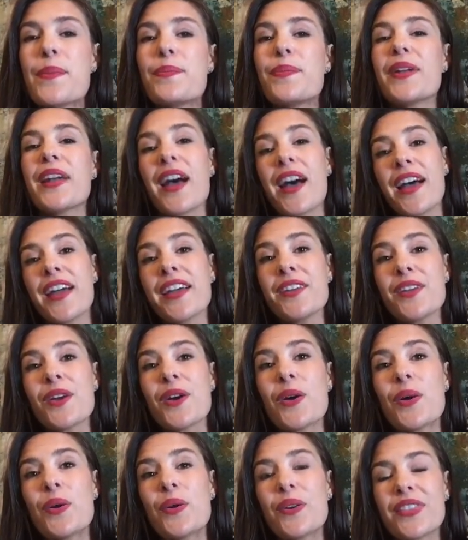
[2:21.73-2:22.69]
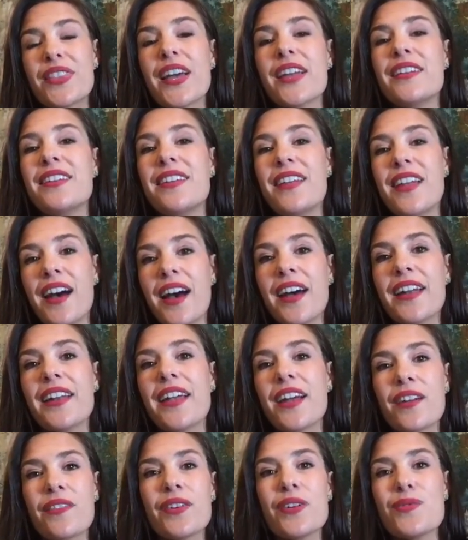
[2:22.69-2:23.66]
But I know that
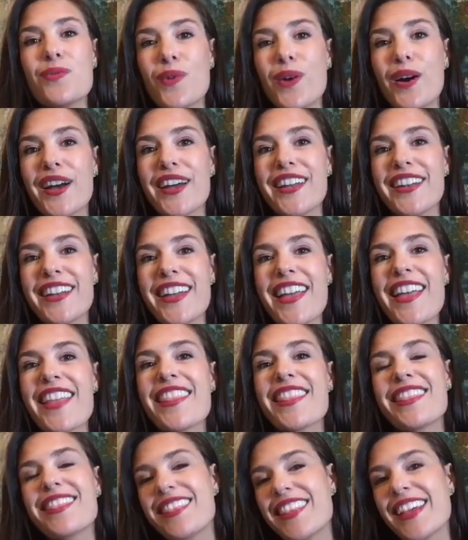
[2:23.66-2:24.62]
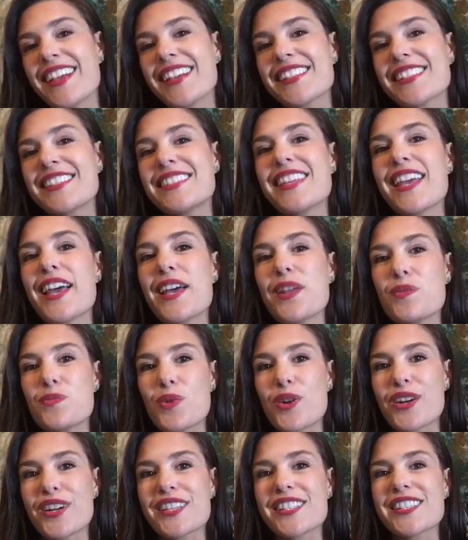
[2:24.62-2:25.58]
not everyone thinks and
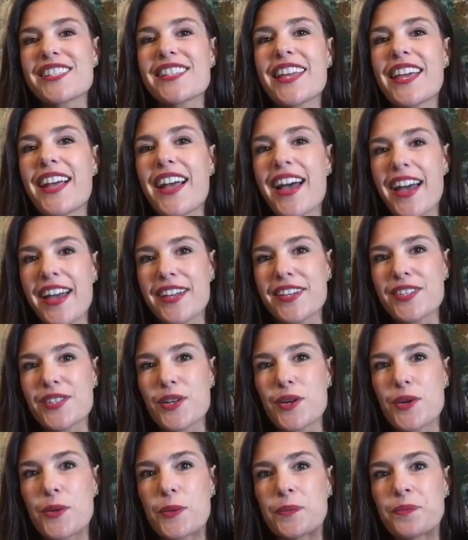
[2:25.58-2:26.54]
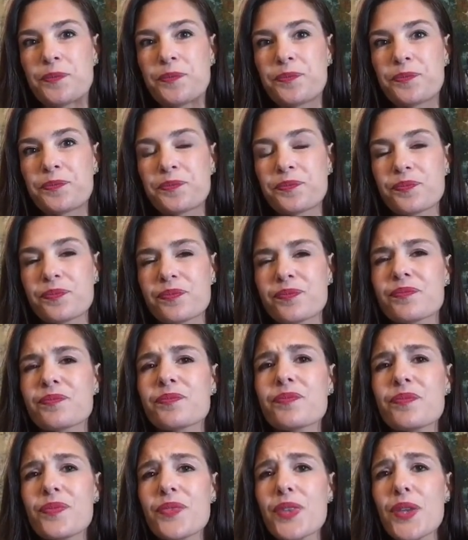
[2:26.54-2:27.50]
works like I do.
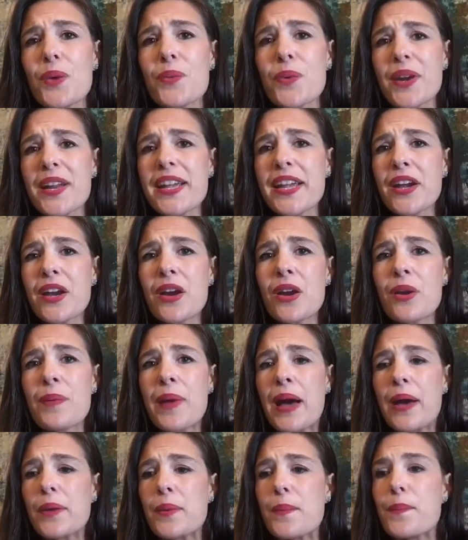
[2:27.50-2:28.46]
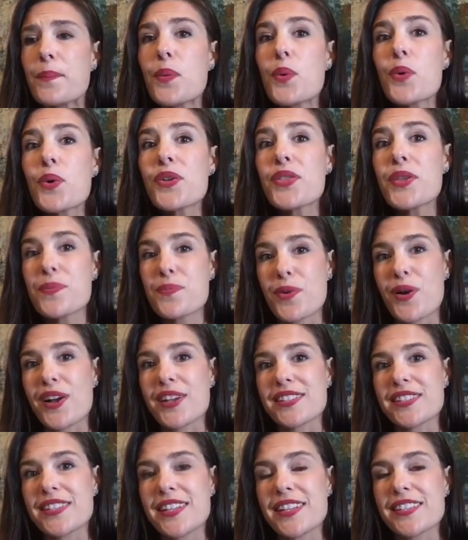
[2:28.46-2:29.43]
What I care about more than
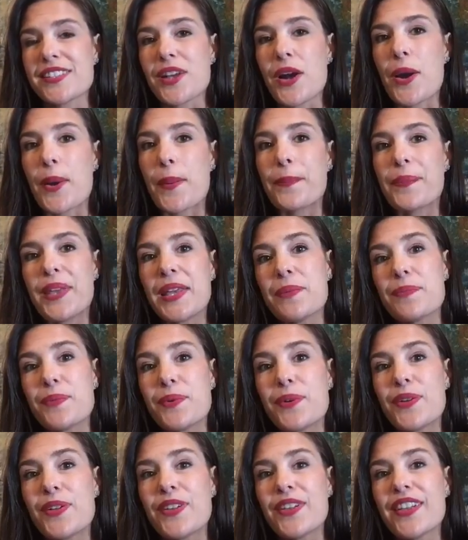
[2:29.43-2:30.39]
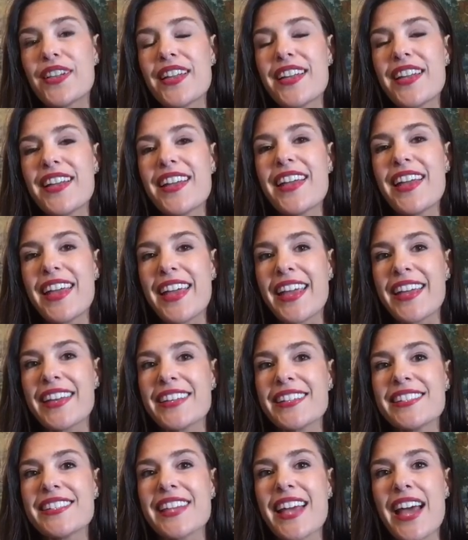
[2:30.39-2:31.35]
process are people
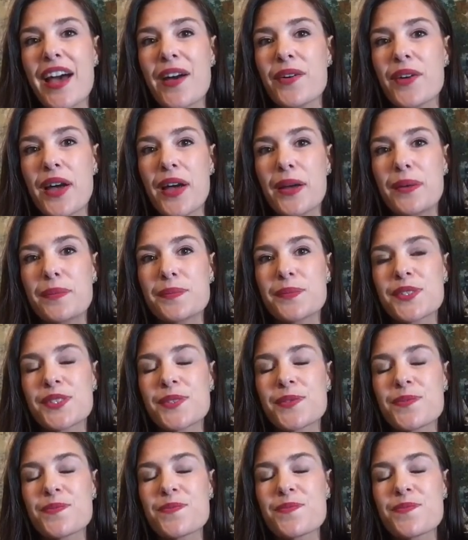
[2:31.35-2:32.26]
and outcomes.